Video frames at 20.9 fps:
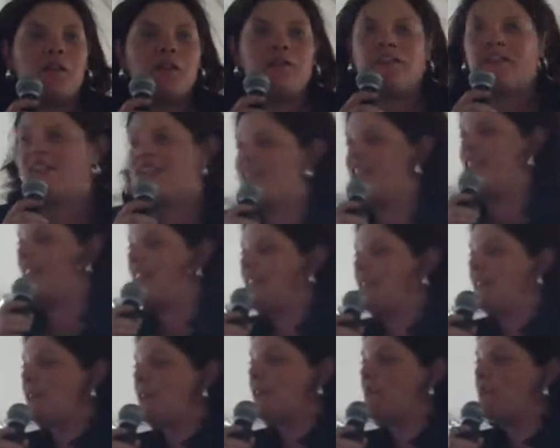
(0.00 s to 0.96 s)
had a chance to
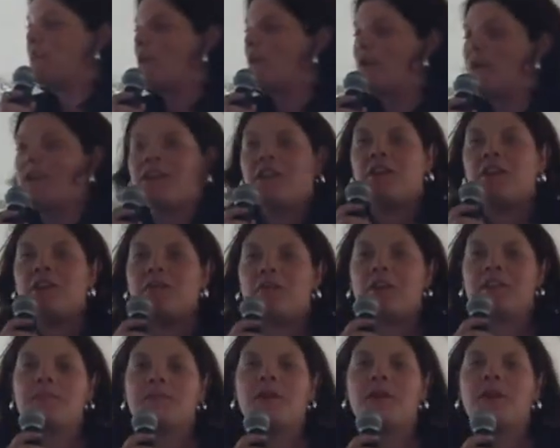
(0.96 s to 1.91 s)
explore
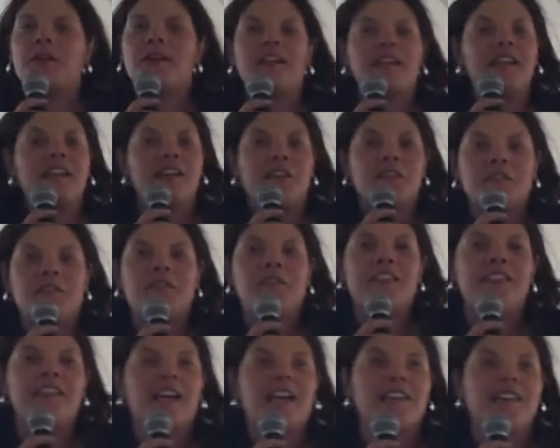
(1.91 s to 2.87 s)
EcoFest Barrie and all the
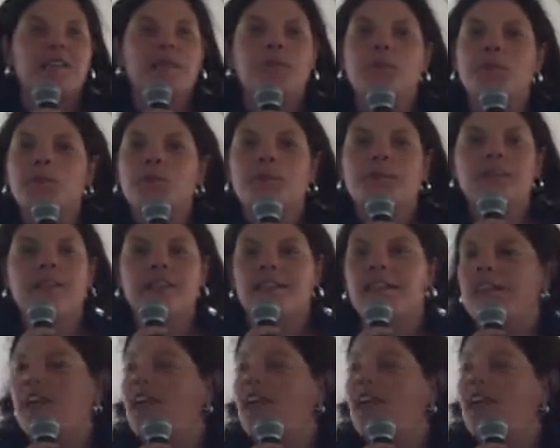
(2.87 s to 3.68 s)
fantastic booths and,